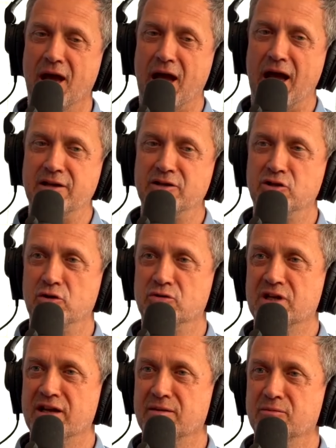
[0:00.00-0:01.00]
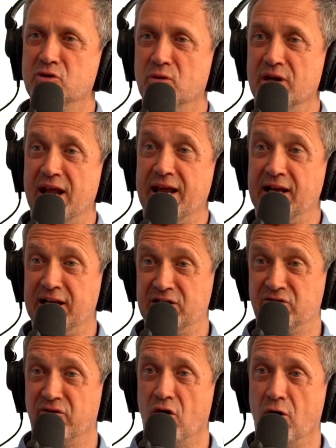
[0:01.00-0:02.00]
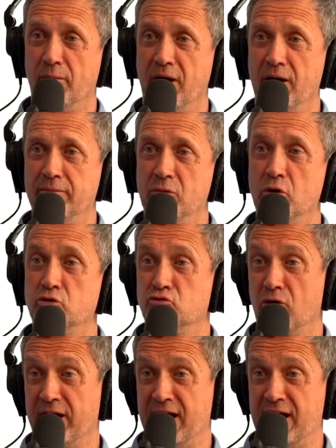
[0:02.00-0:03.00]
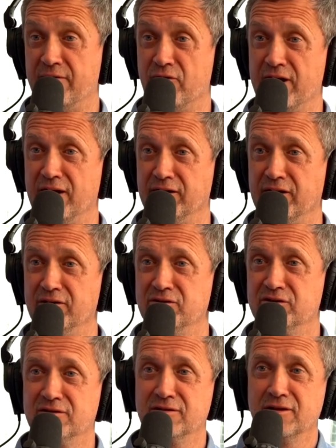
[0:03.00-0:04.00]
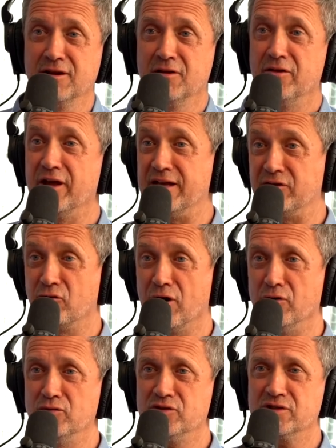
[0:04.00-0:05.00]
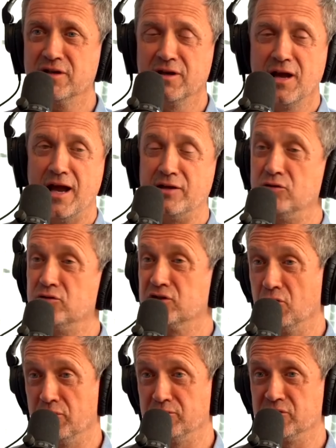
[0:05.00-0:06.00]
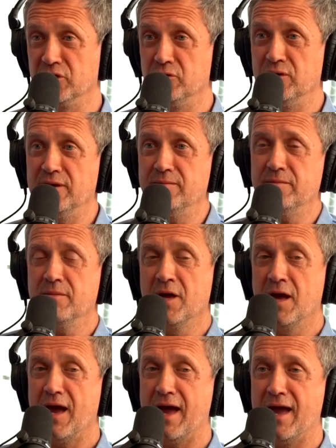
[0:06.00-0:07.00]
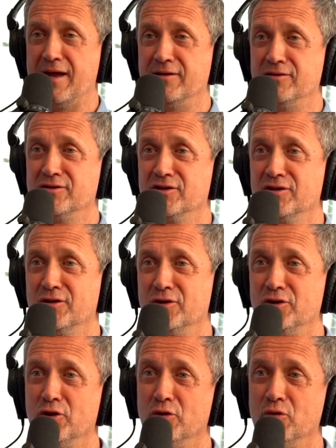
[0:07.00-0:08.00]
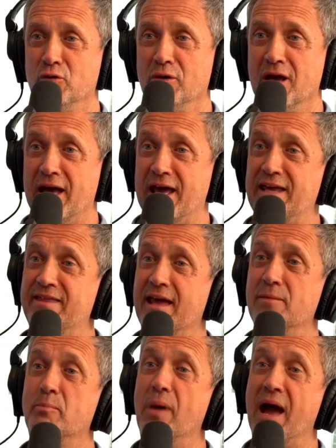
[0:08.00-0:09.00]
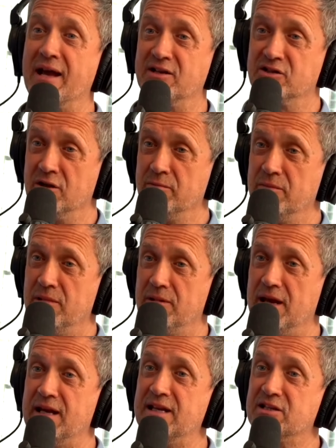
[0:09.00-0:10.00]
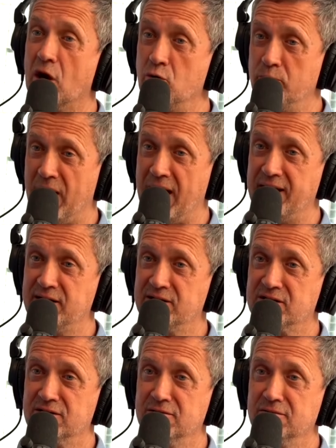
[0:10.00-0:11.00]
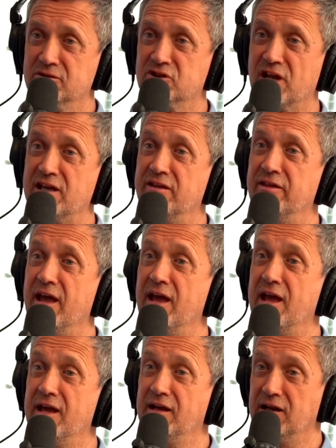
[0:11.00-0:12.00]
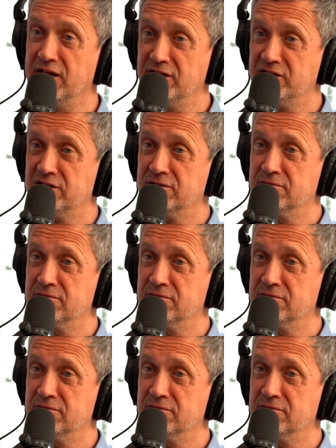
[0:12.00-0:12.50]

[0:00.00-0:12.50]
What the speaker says: and you take them to an English farmer who's run out of red onions that he grows and you sell them to him and he then bags them in his own bags, stating they're English,